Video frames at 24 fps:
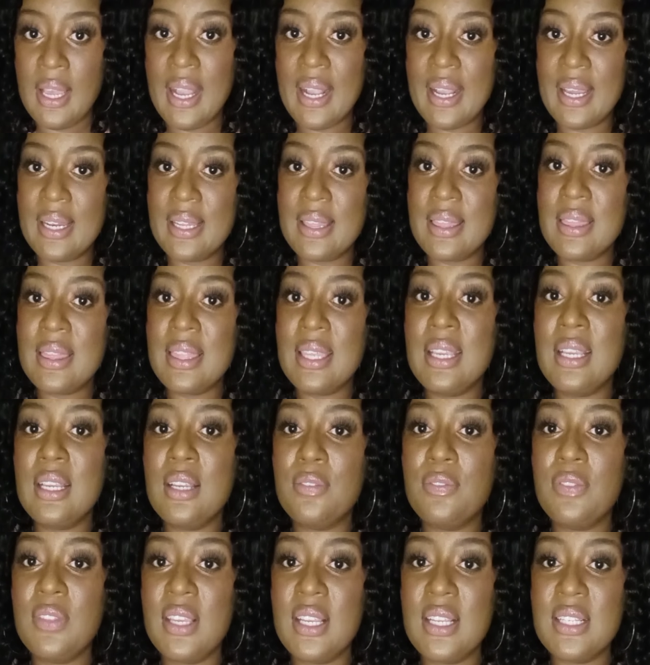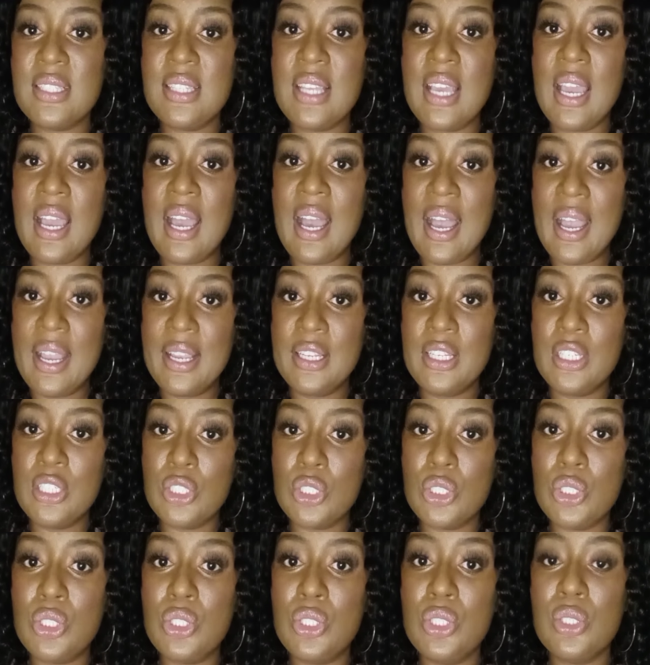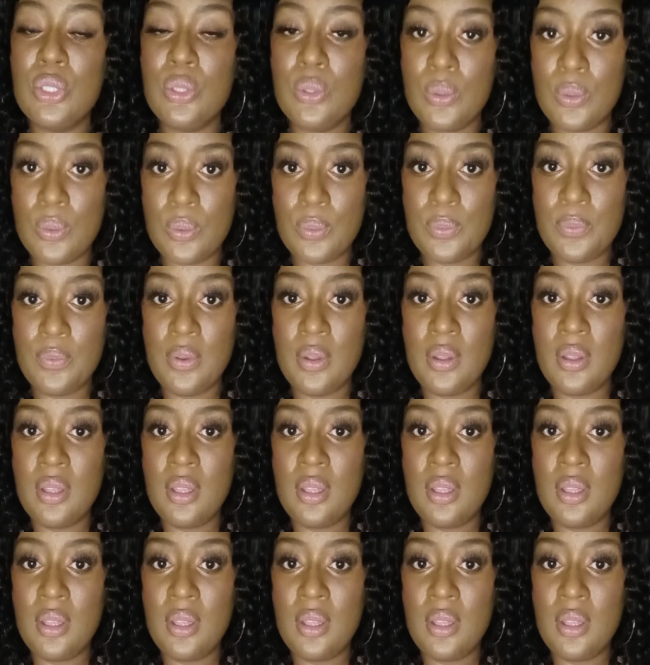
I got to think of things that I can do